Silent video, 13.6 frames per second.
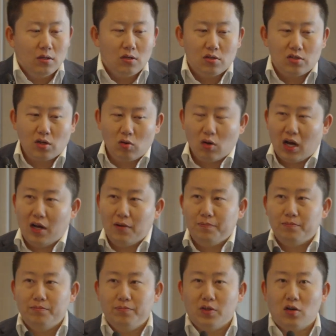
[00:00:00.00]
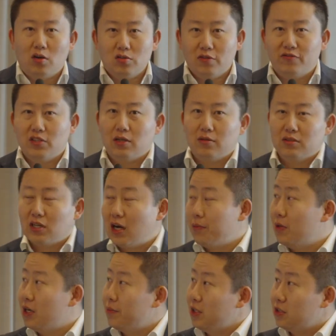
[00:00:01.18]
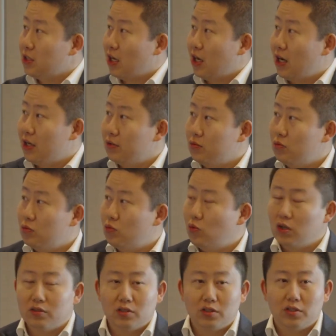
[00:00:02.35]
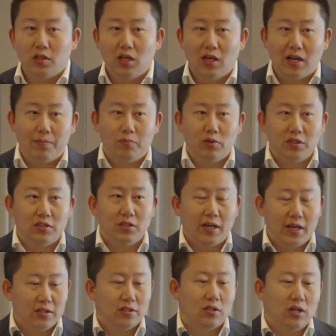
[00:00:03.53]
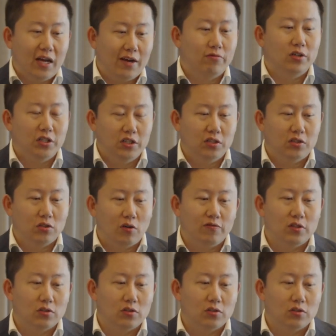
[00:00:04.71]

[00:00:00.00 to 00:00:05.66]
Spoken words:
So because of the time limit, I won't elaborate under each of the